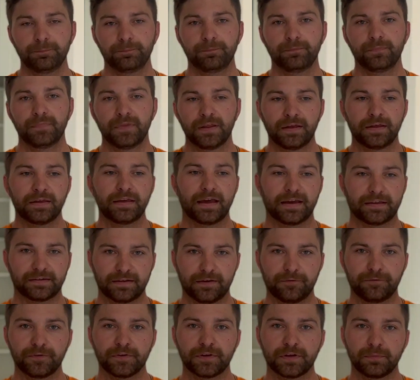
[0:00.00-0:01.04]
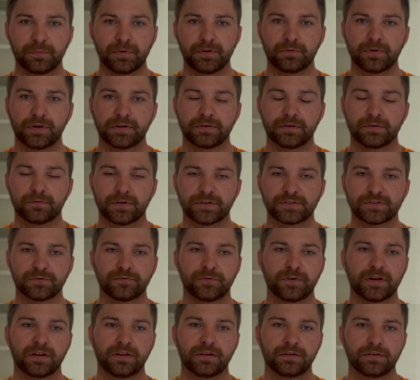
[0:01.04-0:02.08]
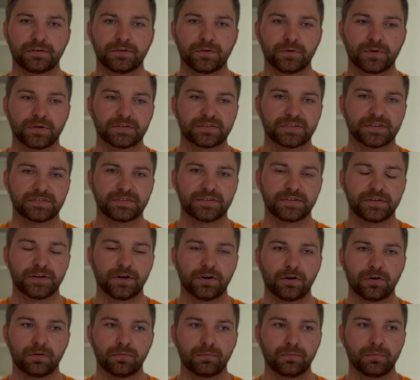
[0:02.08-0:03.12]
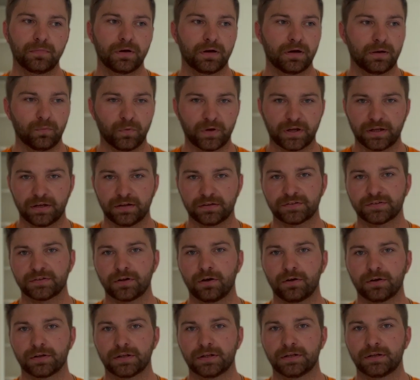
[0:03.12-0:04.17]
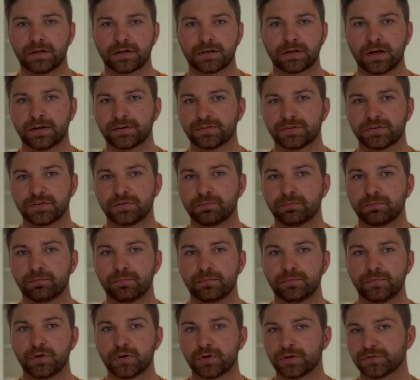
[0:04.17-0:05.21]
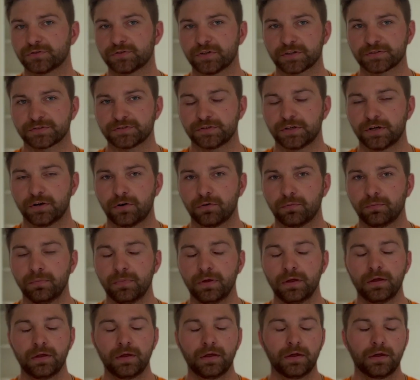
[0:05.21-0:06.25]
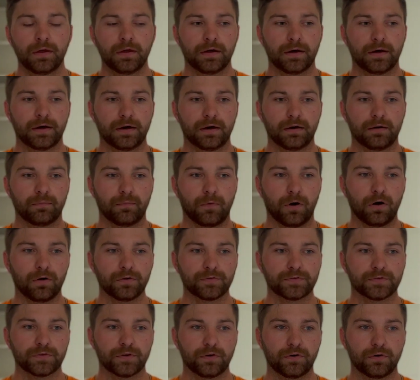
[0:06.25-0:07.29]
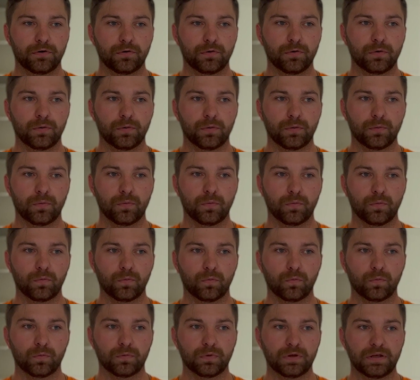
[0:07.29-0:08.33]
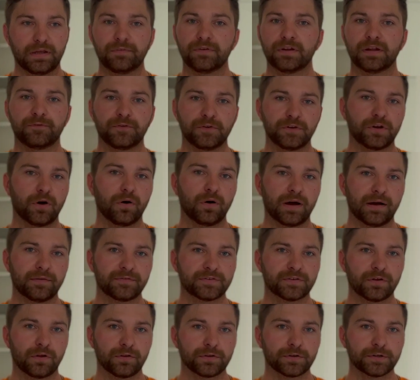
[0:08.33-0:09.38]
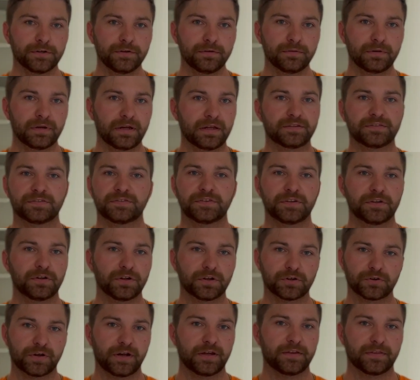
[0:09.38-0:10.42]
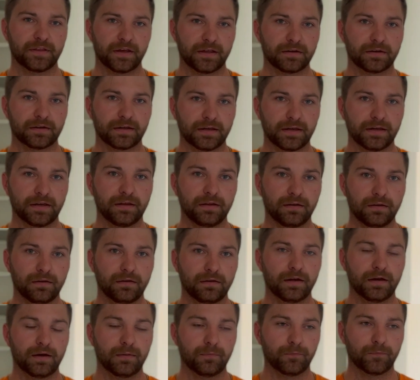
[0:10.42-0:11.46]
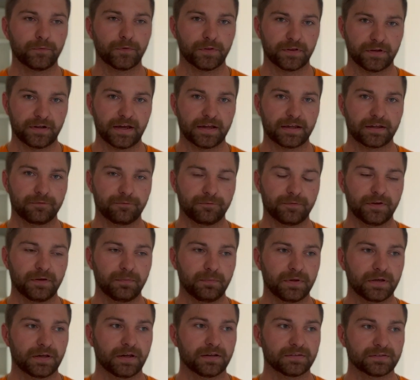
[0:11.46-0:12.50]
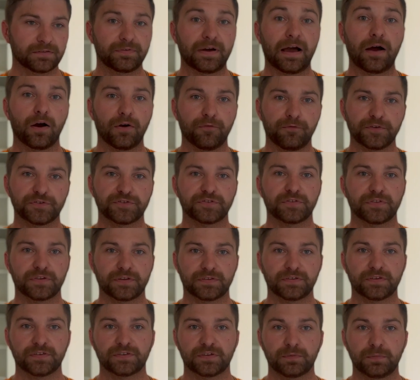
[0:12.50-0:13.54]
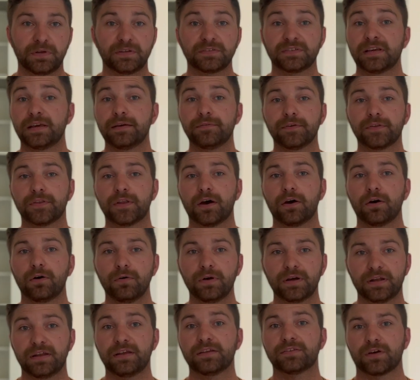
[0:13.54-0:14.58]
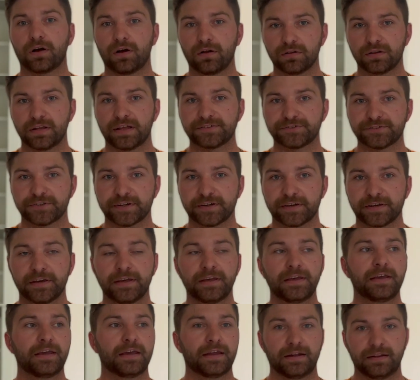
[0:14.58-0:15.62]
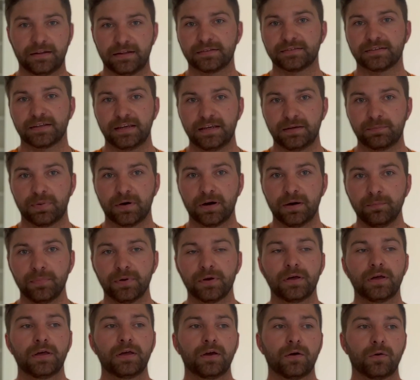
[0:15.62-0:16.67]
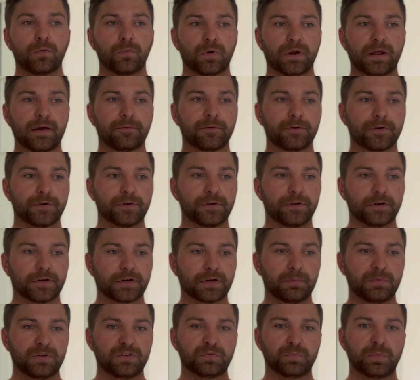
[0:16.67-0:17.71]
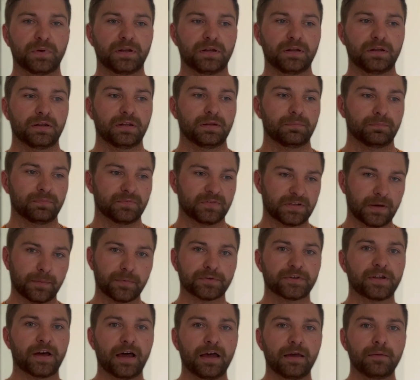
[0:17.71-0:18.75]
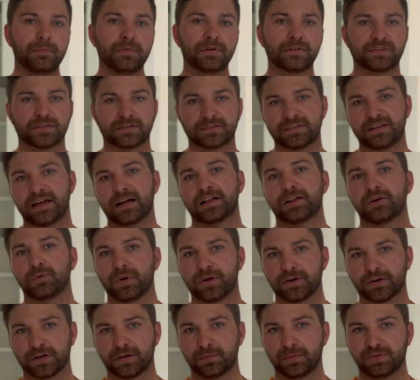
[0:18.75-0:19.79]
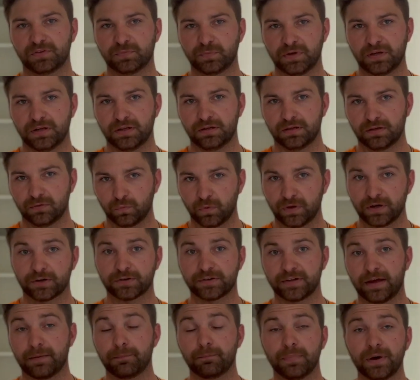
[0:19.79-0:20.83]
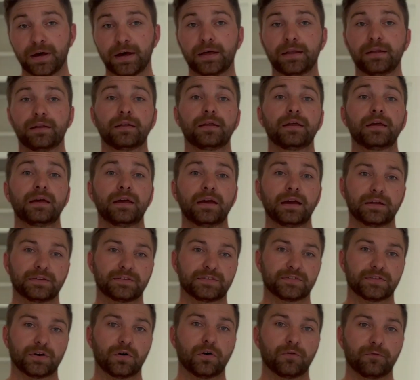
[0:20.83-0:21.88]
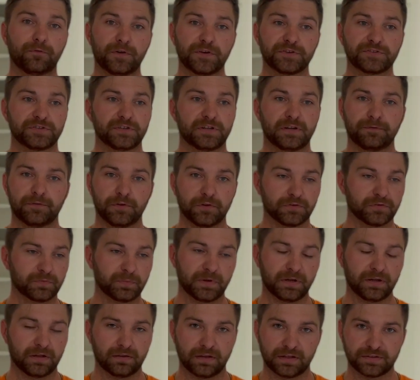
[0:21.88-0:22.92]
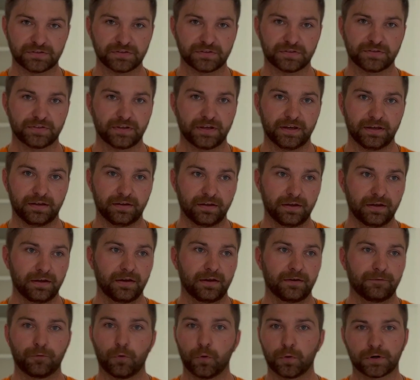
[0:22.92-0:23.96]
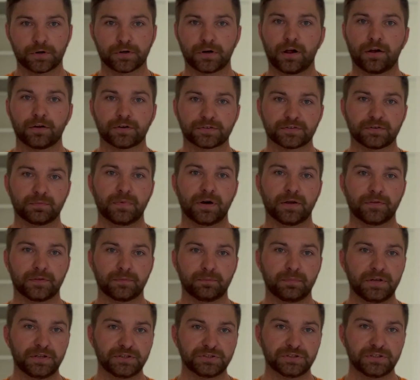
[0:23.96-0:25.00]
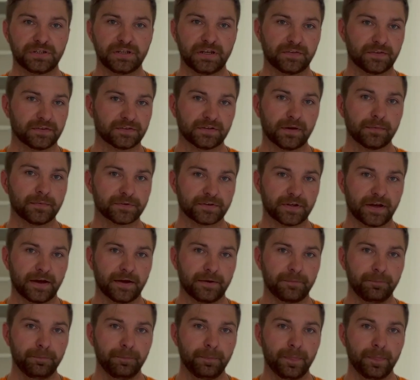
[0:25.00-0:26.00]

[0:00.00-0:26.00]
Yep. Yeah, it definitely can be retrofitted into an existing home. We can install it in a custom new construction home. Also, even if you don't have solar, it's still a great thing to get for the Daikin Fit because of how efficient the system is. Even though it is all electric and it is a heat pump, whatever you're going to be spending in summertime is exactly what you're going to be spending in wintertime. But it's so efficient. If you're spending, let's just say, $400 a month in PG&E in the summertime,